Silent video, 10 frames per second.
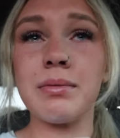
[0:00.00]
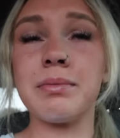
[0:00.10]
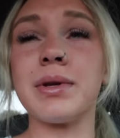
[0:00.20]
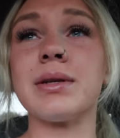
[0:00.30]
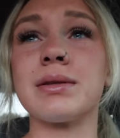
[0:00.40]

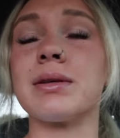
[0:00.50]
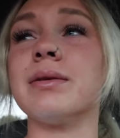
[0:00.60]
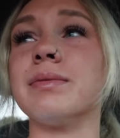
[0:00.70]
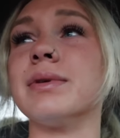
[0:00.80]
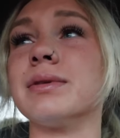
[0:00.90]
but it's
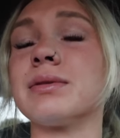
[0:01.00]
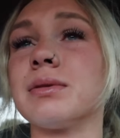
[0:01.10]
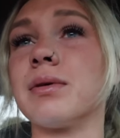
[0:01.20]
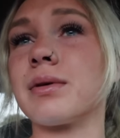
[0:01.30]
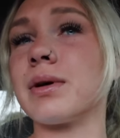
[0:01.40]
gonna be
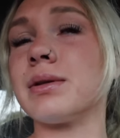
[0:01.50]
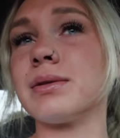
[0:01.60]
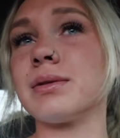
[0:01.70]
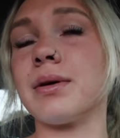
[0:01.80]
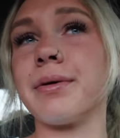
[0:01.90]
so good.
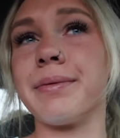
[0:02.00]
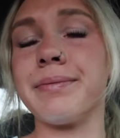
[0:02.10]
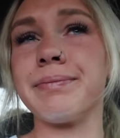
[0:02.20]
So.